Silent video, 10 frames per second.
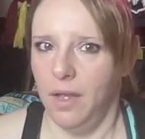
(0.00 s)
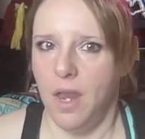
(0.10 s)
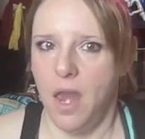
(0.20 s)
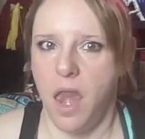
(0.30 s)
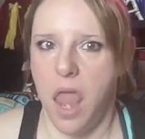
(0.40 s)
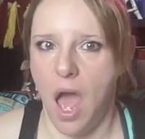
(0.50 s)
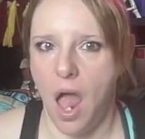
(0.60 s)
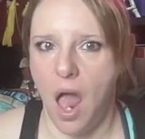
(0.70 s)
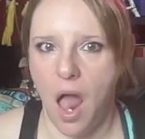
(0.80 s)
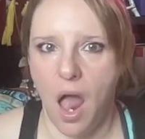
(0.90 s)
nah,
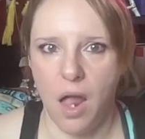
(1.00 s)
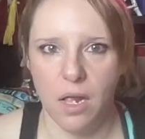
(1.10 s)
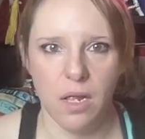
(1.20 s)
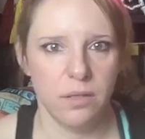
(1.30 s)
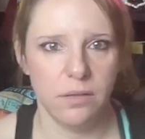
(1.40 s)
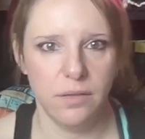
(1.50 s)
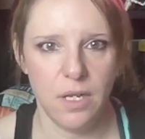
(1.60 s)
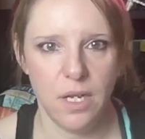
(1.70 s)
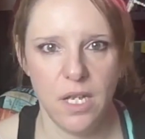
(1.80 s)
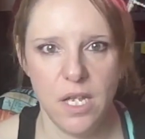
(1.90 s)

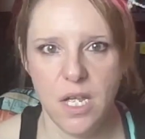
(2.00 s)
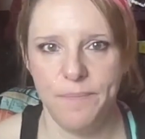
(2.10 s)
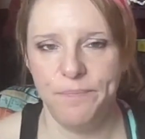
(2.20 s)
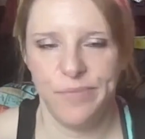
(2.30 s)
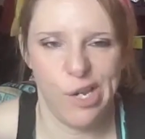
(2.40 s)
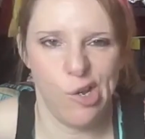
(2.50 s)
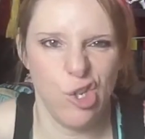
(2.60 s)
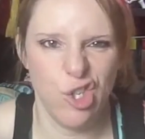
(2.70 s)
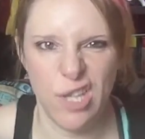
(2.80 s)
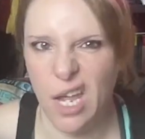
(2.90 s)
they
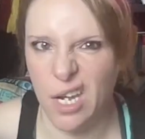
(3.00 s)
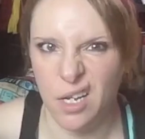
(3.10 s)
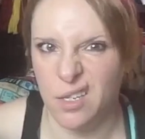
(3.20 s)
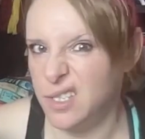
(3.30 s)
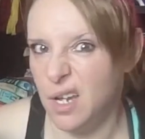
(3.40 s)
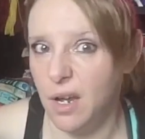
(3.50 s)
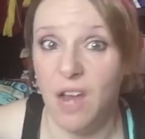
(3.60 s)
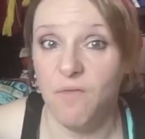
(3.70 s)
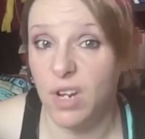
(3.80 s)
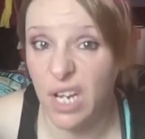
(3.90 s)
all do that now. So
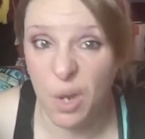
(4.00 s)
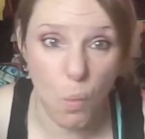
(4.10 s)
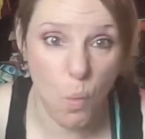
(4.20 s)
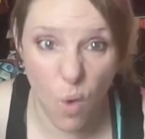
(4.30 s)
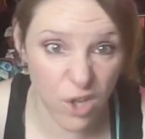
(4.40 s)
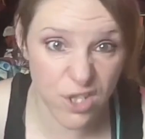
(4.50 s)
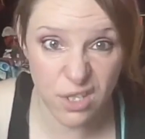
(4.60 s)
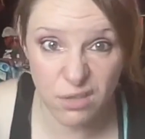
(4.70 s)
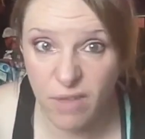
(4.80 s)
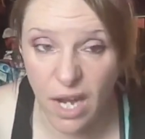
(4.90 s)
it really
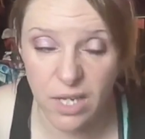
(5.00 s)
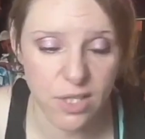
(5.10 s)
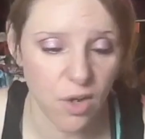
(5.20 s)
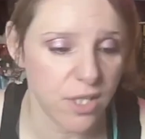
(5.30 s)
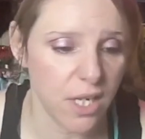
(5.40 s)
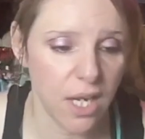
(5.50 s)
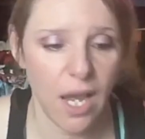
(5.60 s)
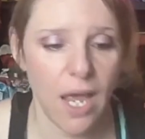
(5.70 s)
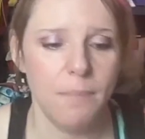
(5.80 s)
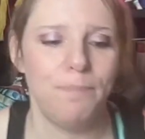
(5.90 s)
wasn't that exciting.
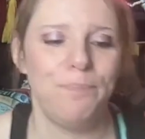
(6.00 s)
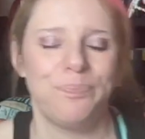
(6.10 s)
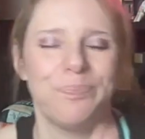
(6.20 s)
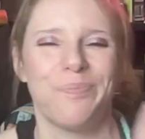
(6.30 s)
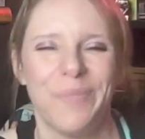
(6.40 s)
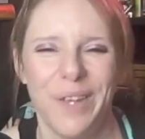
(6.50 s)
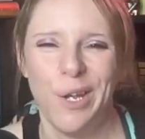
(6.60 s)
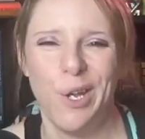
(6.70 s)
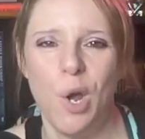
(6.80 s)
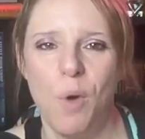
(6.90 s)
And
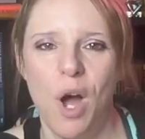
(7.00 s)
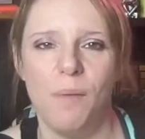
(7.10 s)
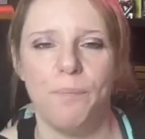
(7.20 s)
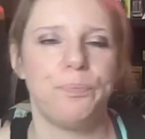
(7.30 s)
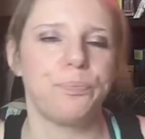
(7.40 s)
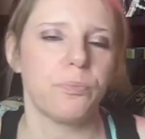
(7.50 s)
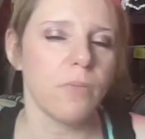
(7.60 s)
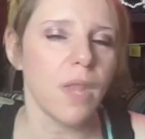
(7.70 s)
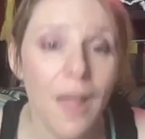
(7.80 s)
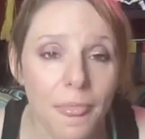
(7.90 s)
you know what?
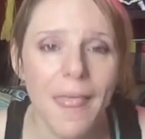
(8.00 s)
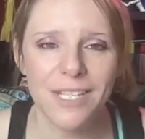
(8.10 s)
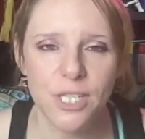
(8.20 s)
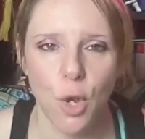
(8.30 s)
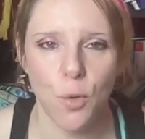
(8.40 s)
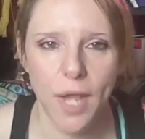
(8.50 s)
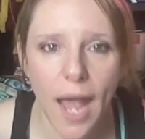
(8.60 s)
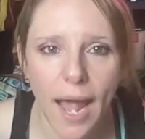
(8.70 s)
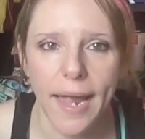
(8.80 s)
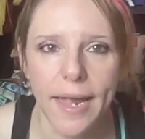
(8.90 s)
That's
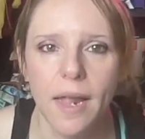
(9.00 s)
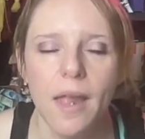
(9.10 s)
okay.